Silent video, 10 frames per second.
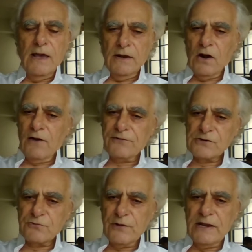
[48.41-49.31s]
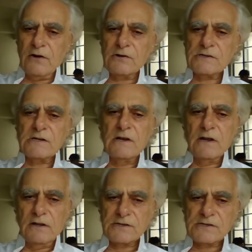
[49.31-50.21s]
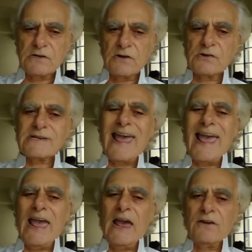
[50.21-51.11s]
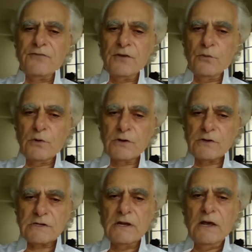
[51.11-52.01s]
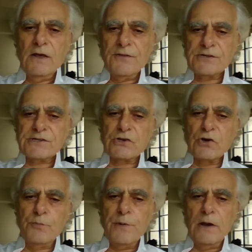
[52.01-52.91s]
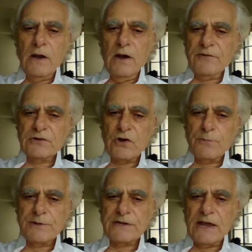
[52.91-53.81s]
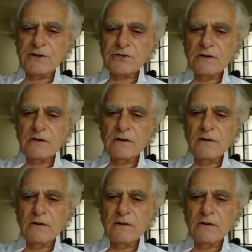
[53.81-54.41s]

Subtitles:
it offers readers, listeners, and viewers the scoop of interpretation.